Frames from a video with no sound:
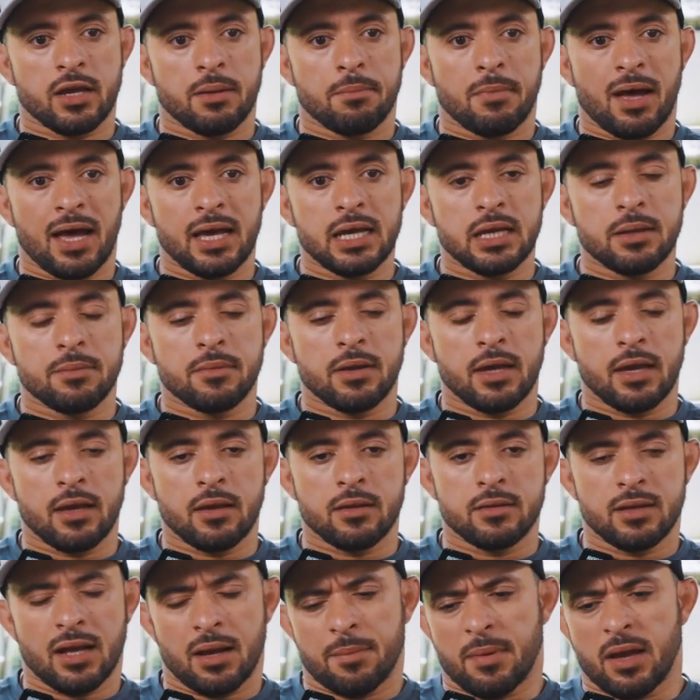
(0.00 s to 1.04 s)
Not
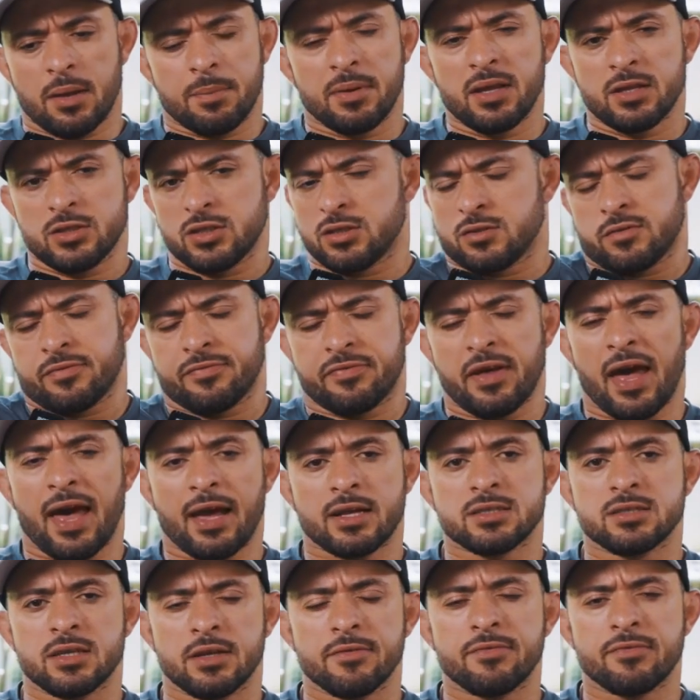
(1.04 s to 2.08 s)
in my opinion, just
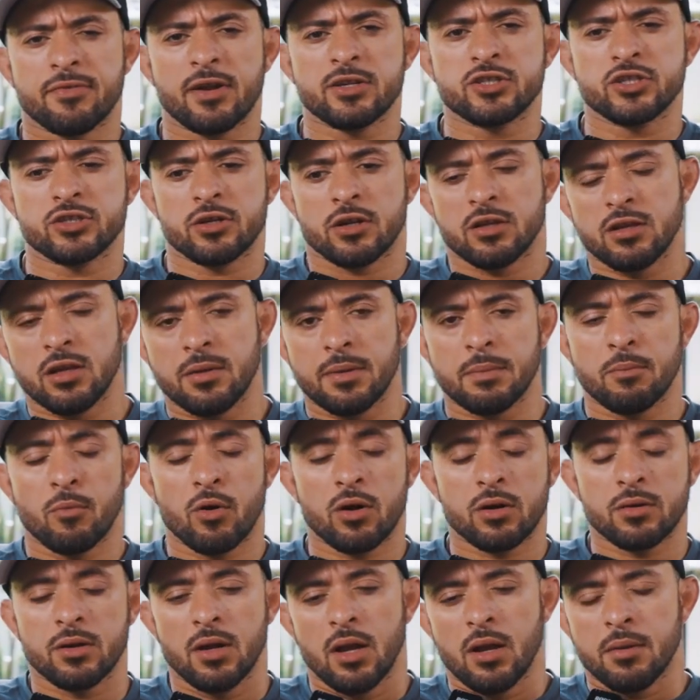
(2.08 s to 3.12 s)
facts. Frenchies are a little bit
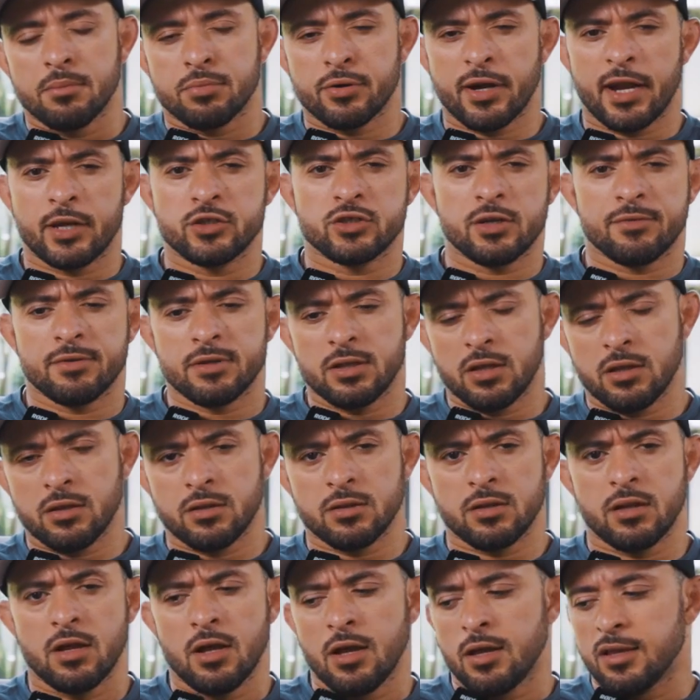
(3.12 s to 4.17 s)
more prey-driven, a
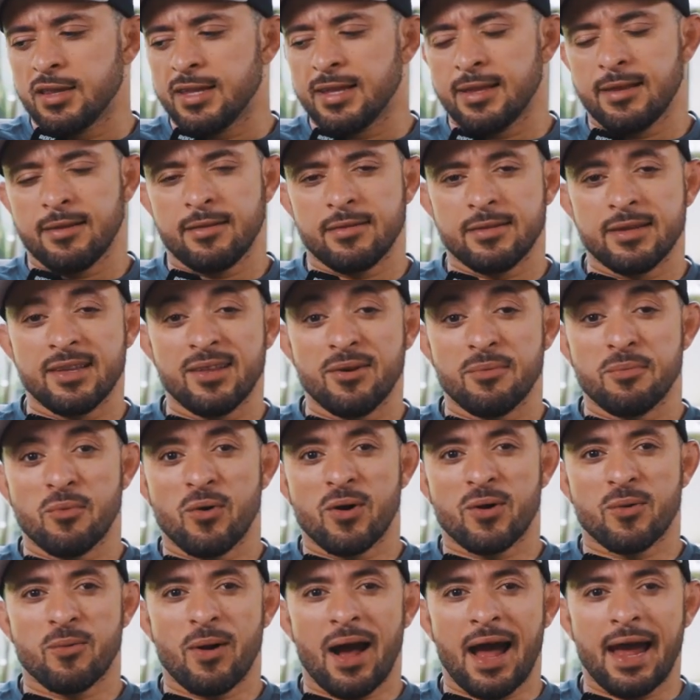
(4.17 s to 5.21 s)
little
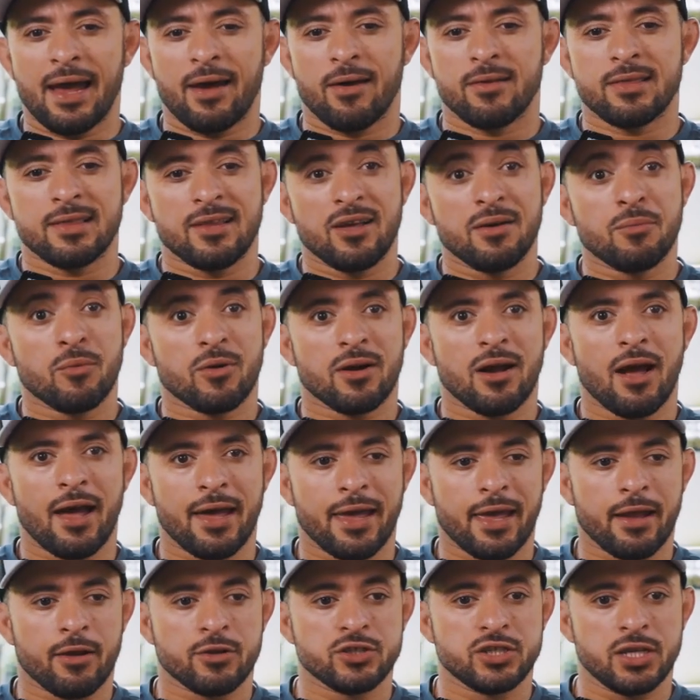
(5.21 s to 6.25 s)
more wild, a little more
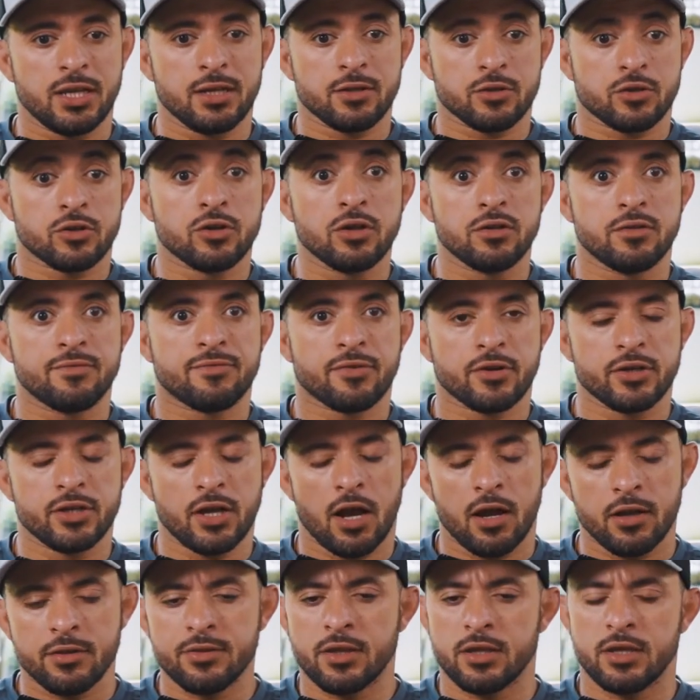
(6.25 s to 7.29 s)
high energy, and good for
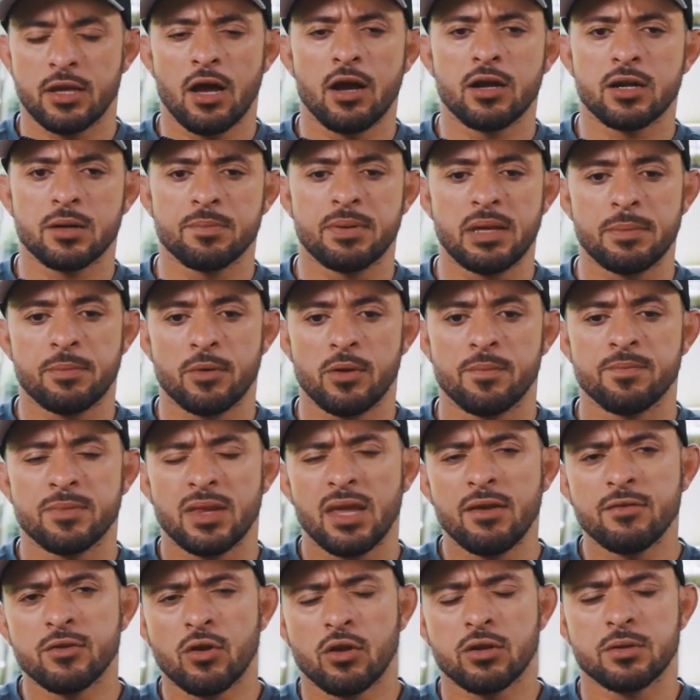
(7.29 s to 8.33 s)
the younger people,
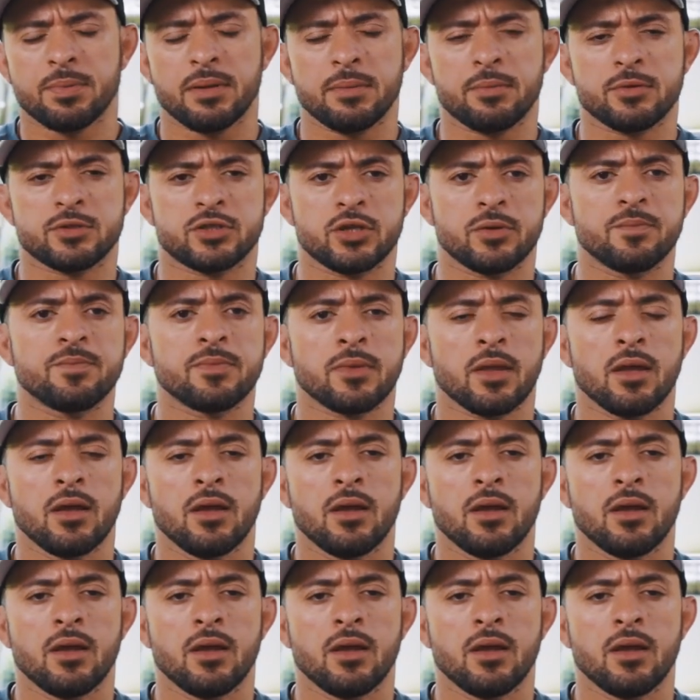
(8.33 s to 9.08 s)
even older people too.